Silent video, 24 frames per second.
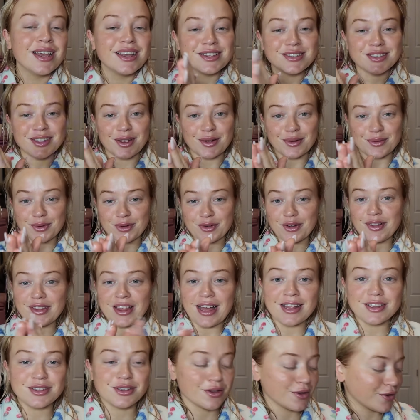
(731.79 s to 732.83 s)
So we've got
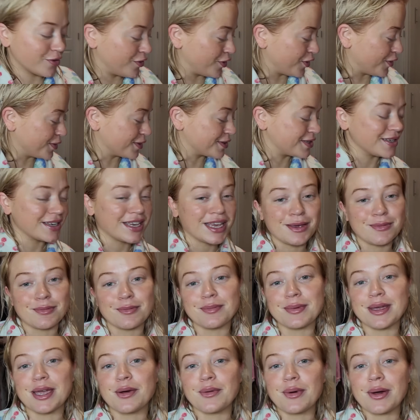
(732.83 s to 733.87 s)
that to look forward to
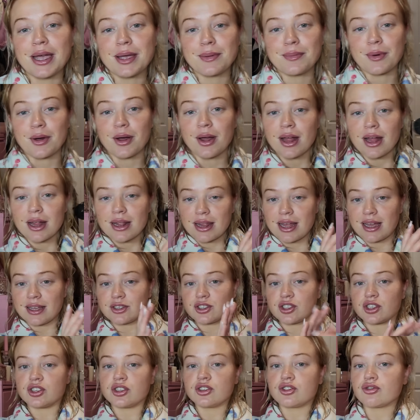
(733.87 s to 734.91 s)
keeping me awake, but
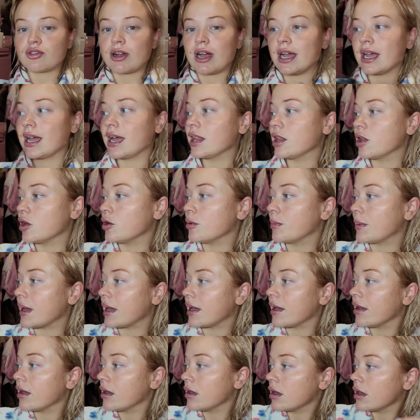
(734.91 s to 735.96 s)
let's just dry it a little
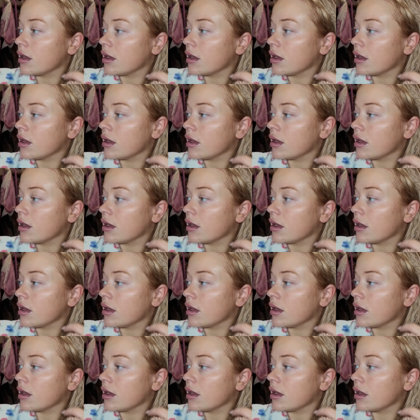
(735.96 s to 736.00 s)
bit.